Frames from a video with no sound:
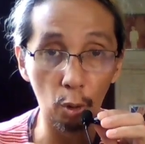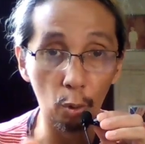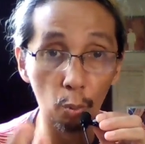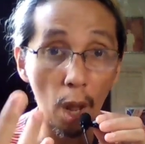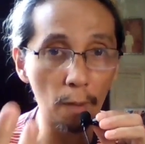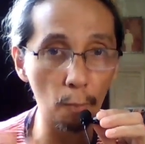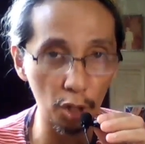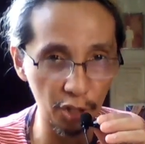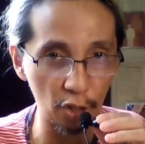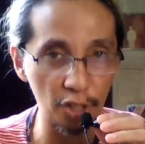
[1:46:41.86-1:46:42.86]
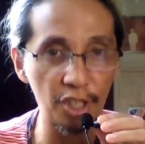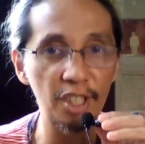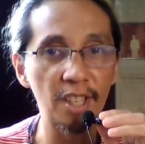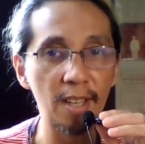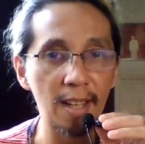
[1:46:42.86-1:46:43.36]
rock
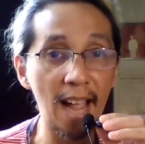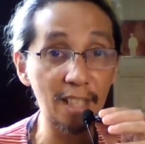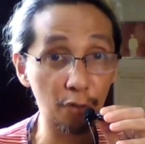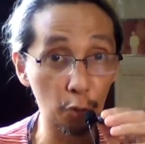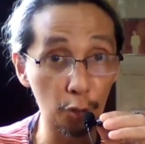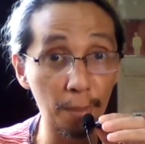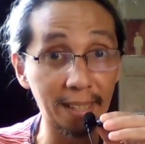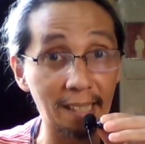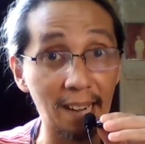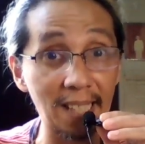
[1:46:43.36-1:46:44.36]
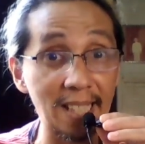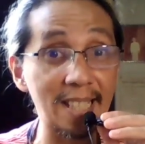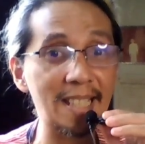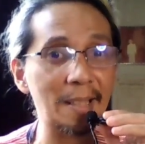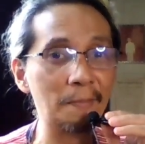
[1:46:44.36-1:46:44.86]
monsters as fusion
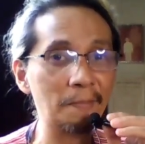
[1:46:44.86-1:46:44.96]
materials.